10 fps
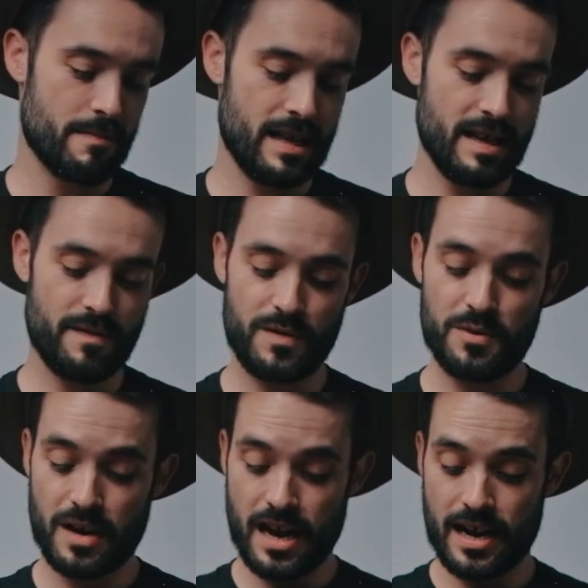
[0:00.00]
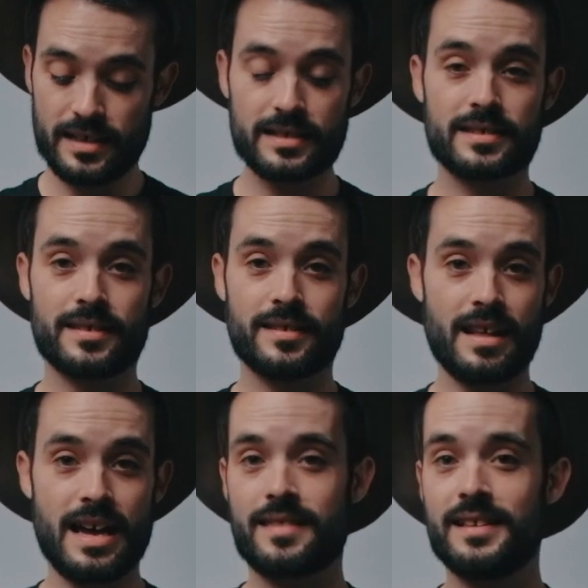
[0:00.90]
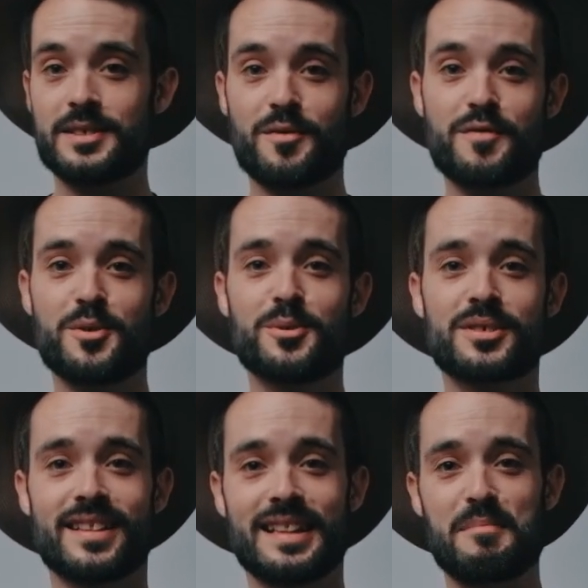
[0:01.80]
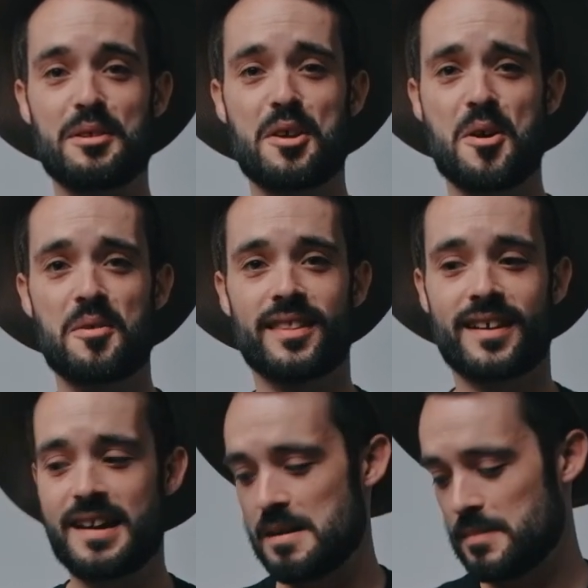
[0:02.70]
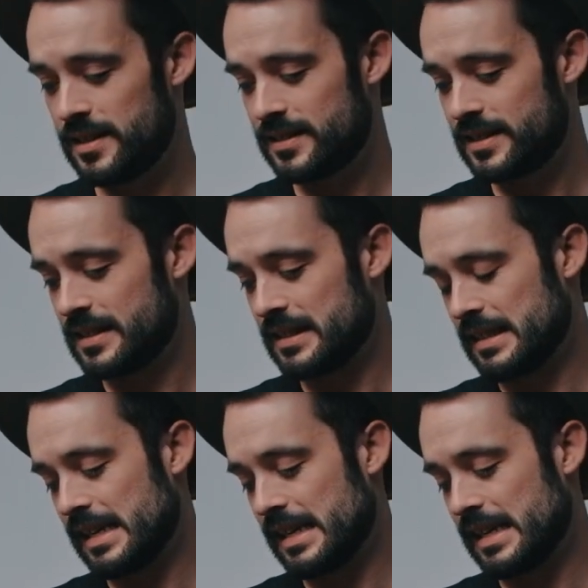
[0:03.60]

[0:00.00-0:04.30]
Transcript: If you guys like these reviews, let me know in the comments.